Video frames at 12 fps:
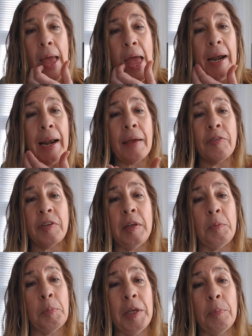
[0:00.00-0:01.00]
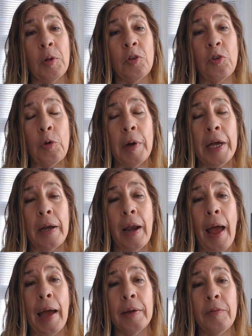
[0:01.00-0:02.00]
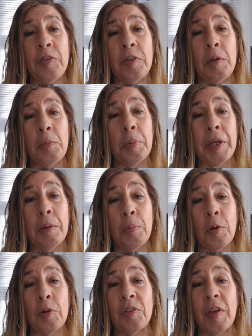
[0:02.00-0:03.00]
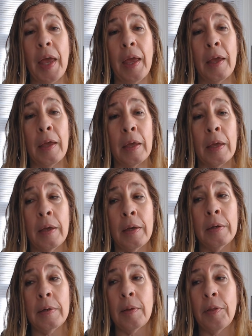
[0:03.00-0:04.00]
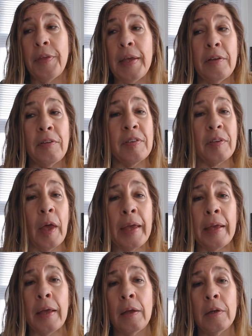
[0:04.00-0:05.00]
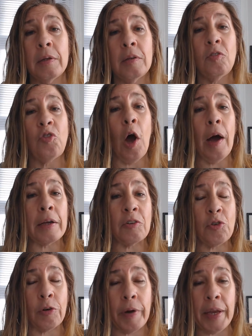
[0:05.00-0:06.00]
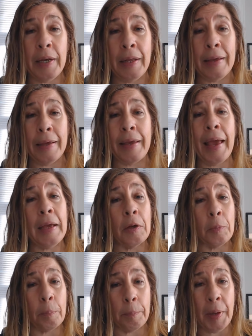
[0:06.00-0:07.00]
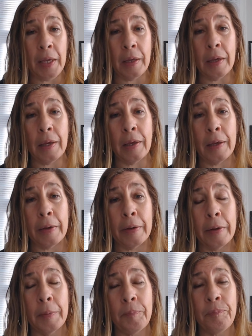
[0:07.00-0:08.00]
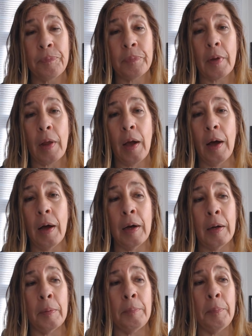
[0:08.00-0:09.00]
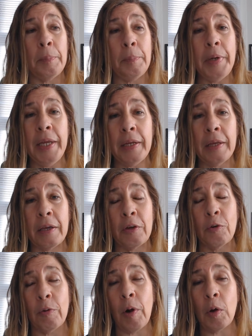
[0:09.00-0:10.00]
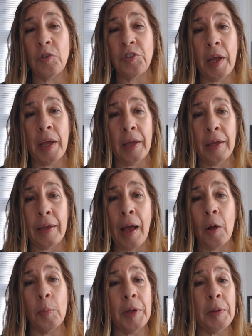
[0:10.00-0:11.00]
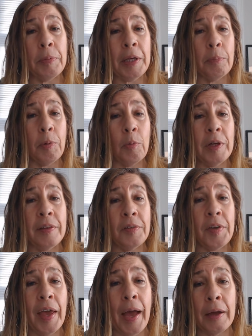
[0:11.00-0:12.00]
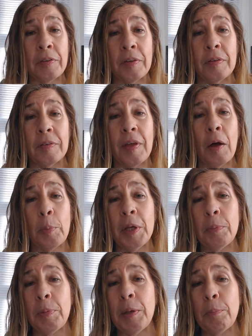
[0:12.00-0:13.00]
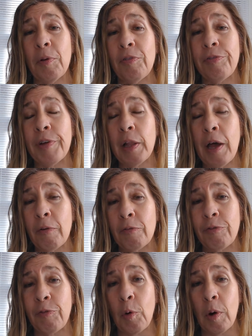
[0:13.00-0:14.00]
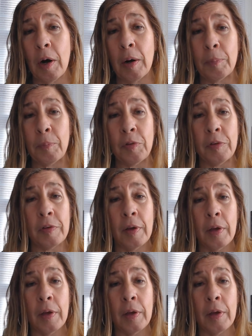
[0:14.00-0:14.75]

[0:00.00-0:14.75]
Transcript: And I've seen people do it. I have seen people take things like dog training, cake baking, knitting, crocheting, helping people with taxes, helping people fill out forms,